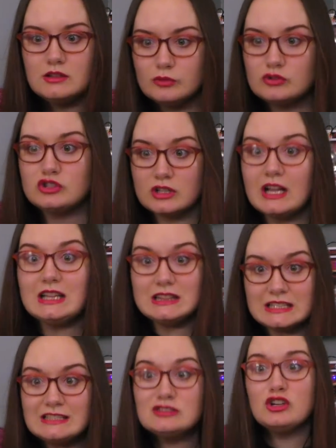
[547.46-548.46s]
You should at
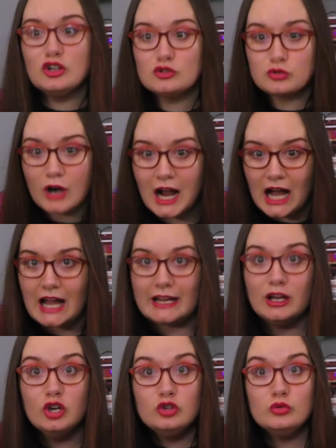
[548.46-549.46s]
least try.
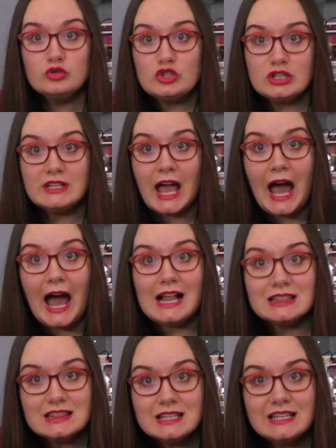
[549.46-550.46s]
You should
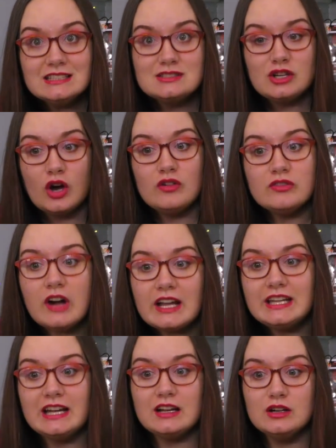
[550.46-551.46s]
at least
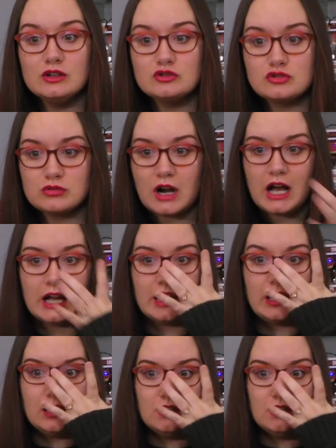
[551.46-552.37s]
fucking try.